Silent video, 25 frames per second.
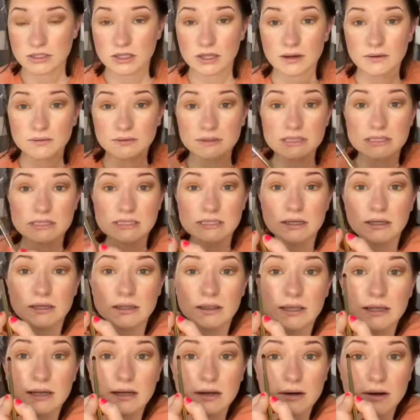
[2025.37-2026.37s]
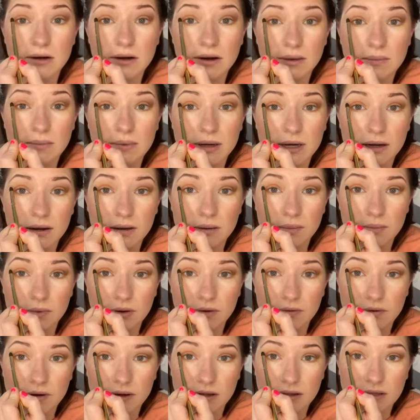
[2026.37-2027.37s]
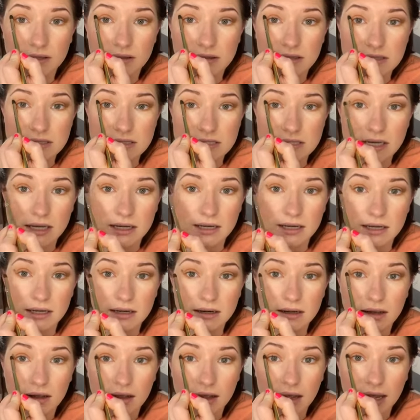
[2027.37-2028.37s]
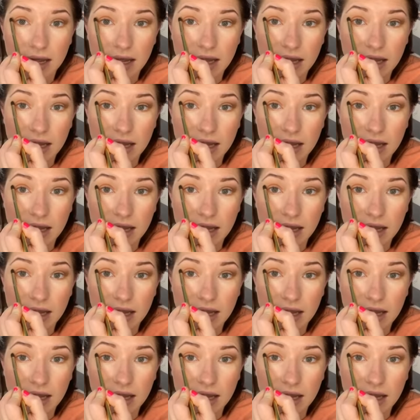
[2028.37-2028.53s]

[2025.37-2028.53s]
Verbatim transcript: So that one's done there. I'm going to come over on this side.